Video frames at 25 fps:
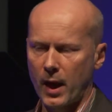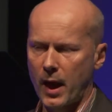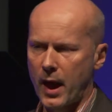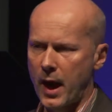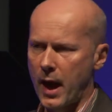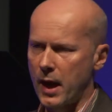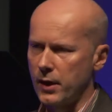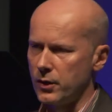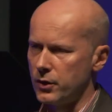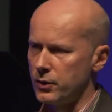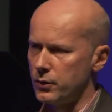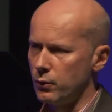
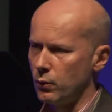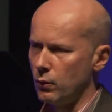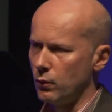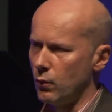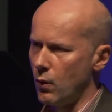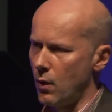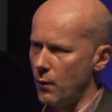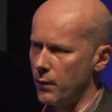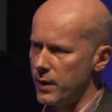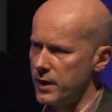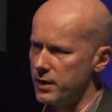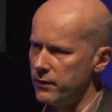And
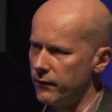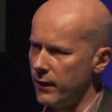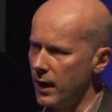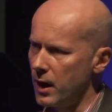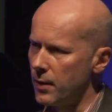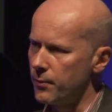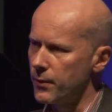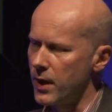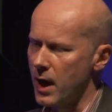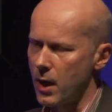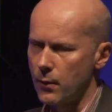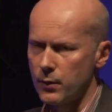what we
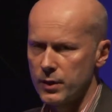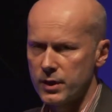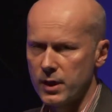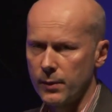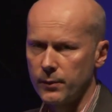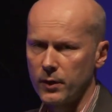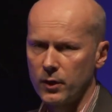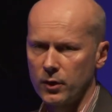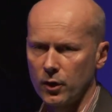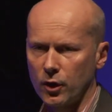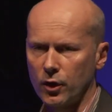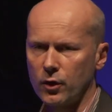developed there was
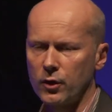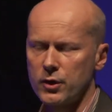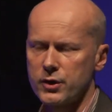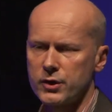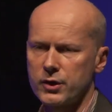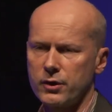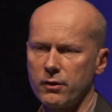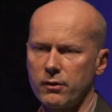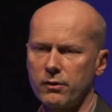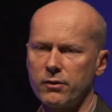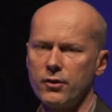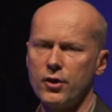something that
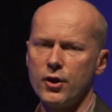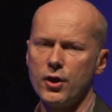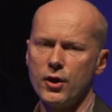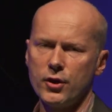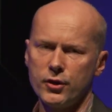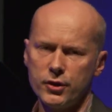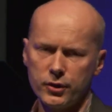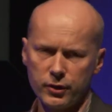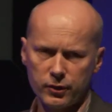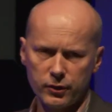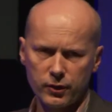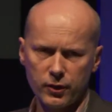cost a
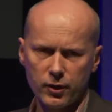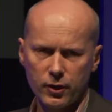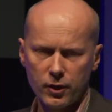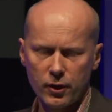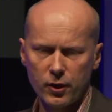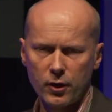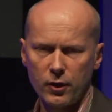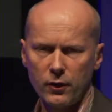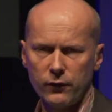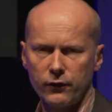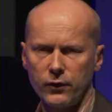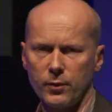third
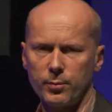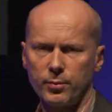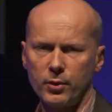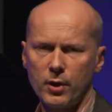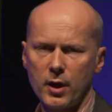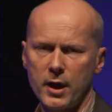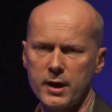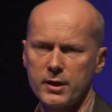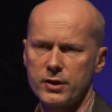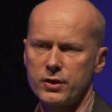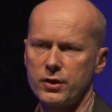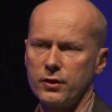of the
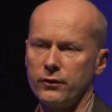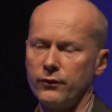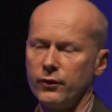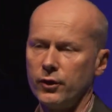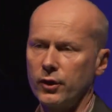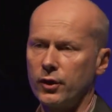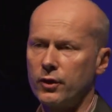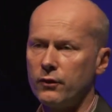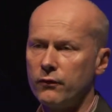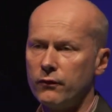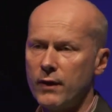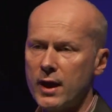price of
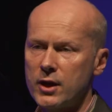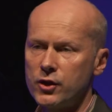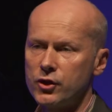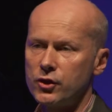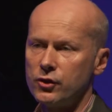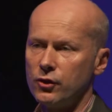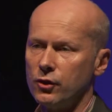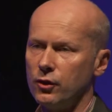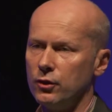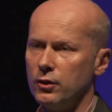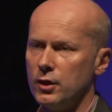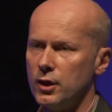a
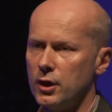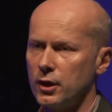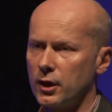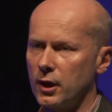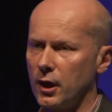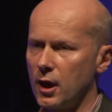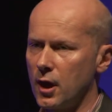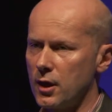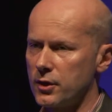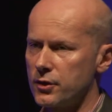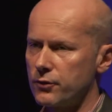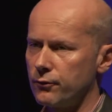conventional
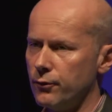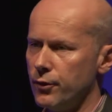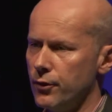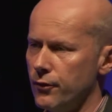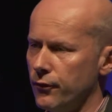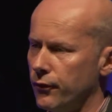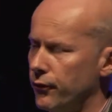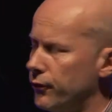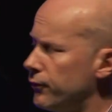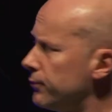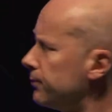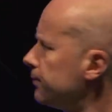glass
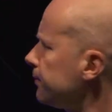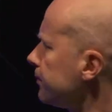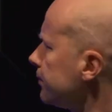roof.